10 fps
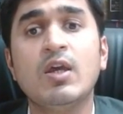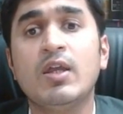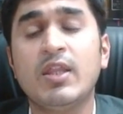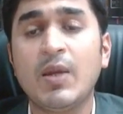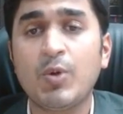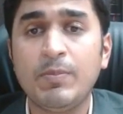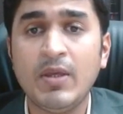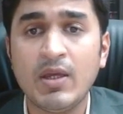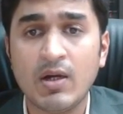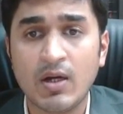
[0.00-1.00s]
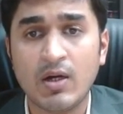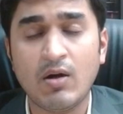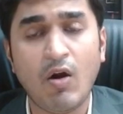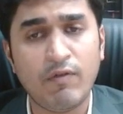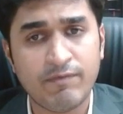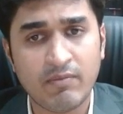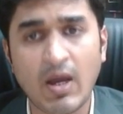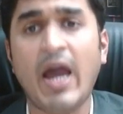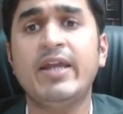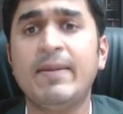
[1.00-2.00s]
They would be of
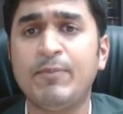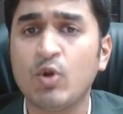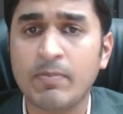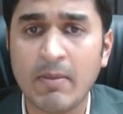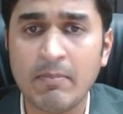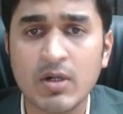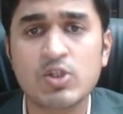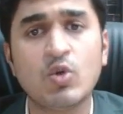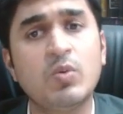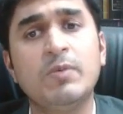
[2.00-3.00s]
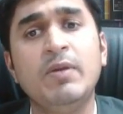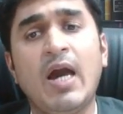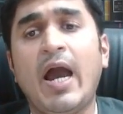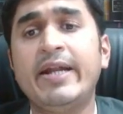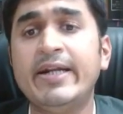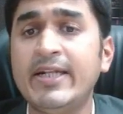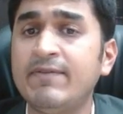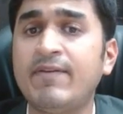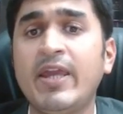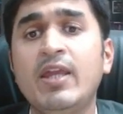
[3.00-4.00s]
high repute members who would be
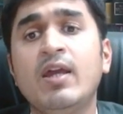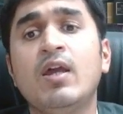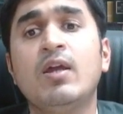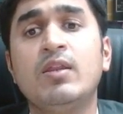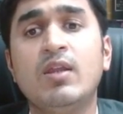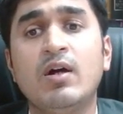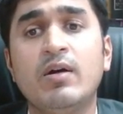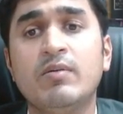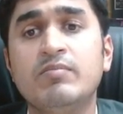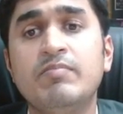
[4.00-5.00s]
identifying the